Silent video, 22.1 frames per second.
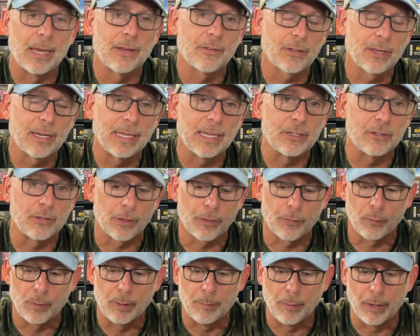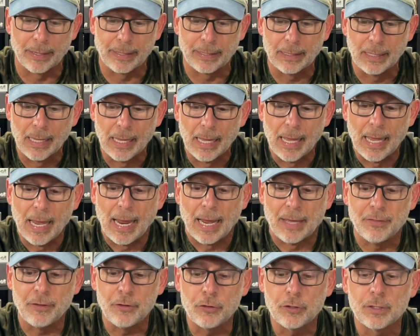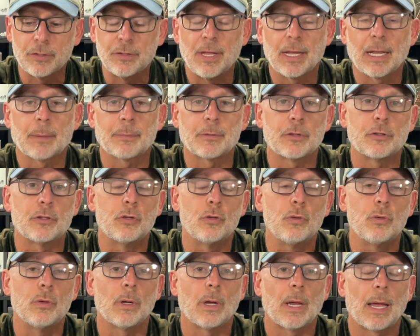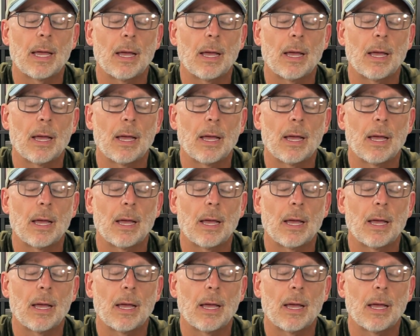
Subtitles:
It's going to get you 3 money, and then you can take up the 2